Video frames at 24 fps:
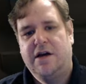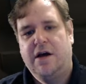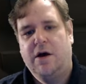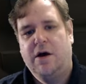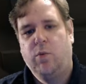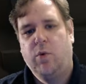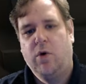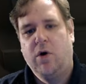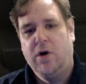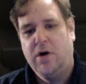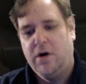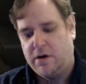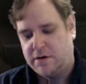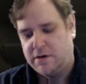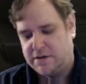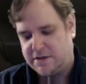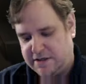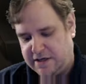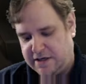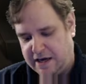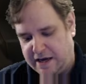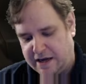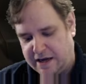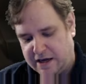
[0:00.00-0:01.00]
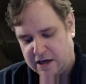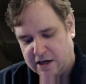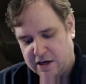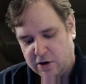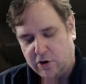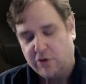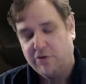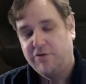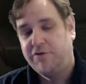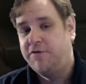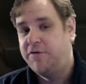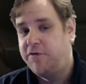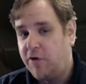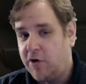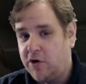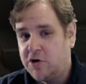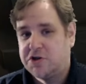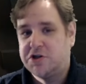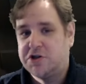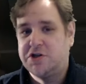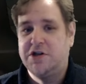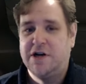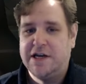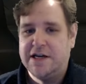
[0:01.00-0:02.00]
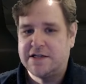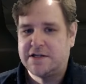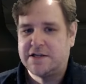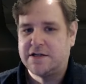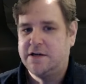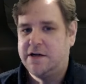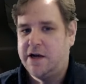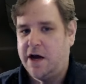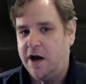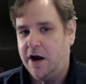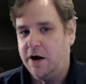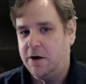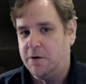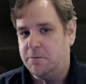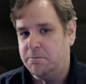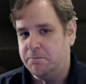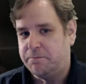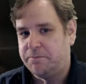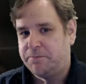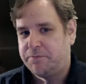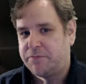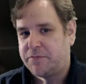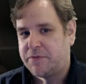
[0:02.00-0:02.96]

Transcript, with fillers: a warlock today. Unfortunately, it's a gnome.